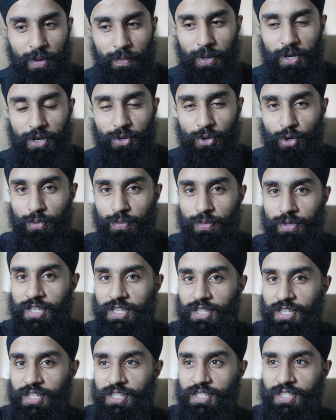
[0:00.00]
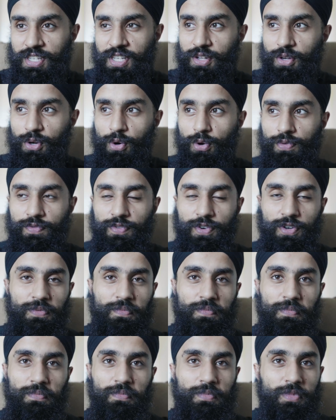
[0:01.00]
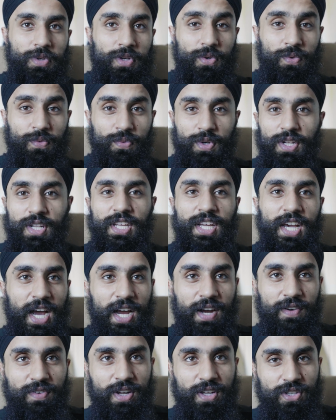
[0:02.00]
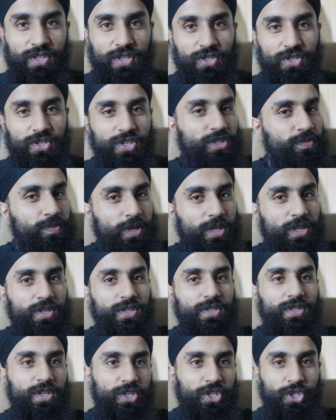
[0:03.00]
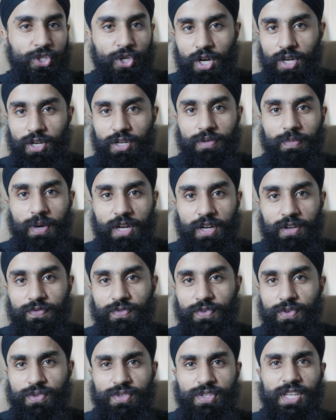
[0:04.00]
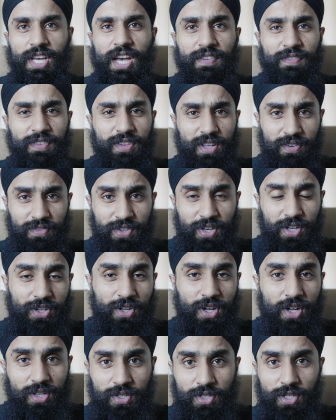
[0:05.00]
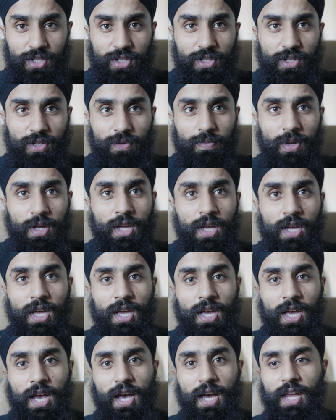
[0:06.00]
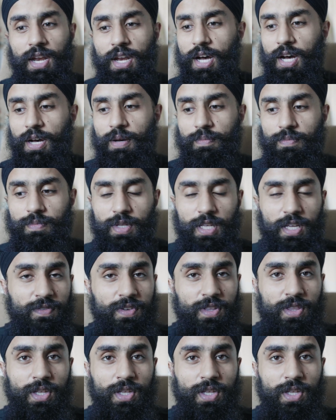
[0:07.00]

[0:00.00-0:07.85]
But normally these can go from, really high ranges just because they're shotgun microphones. They have a lot of technology in them. And even